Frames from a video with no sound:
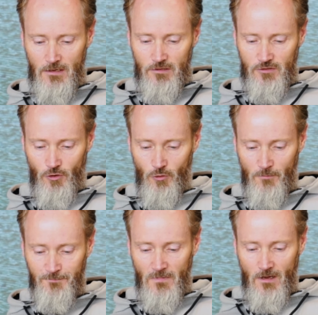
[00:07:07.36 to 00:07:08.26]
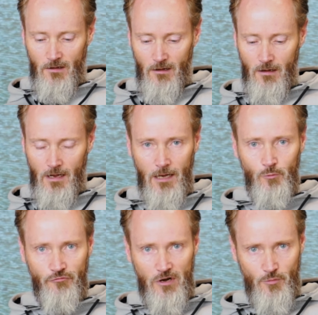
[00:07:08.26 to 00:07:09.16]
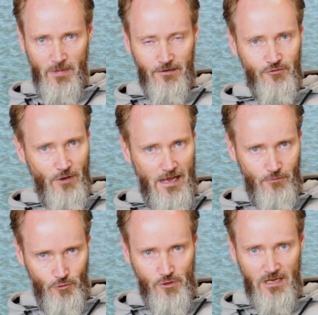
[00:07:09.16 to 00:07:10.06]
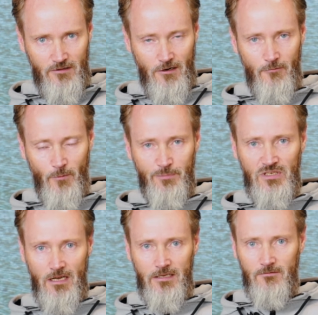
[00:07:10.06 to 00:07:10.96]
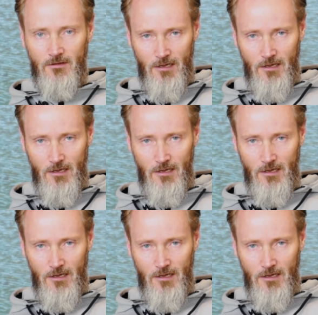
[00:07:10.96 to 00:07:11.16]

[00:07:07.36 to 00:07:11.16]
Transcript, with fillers: So uh, I would recommend to have a look at our website,